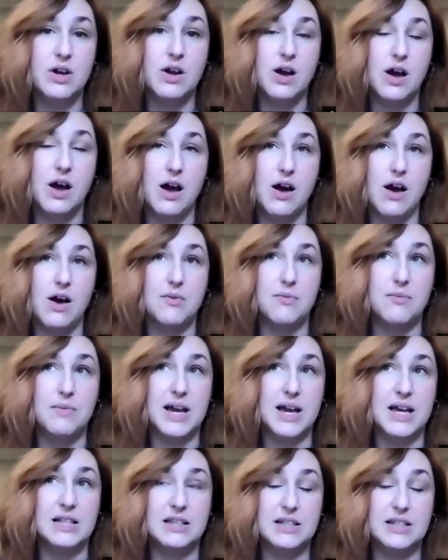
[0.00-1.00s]
and
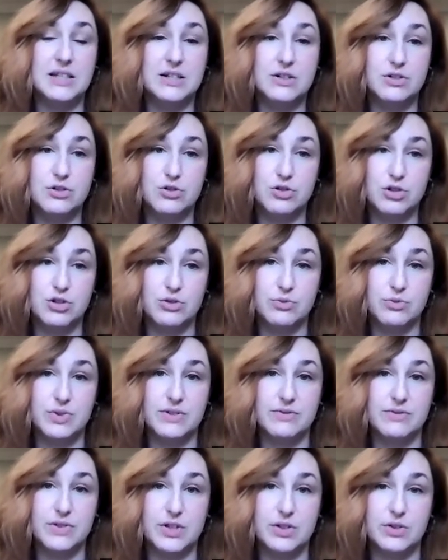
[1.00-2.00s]
literature
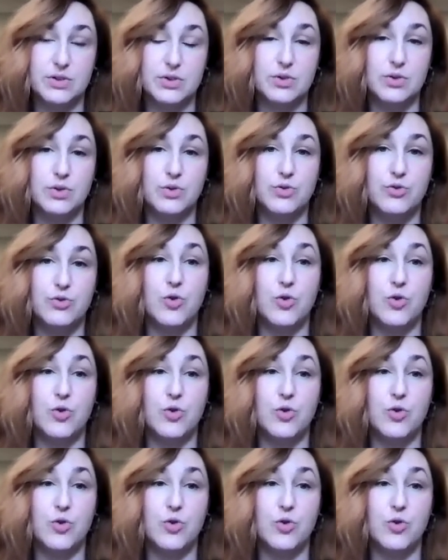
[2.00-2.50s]
review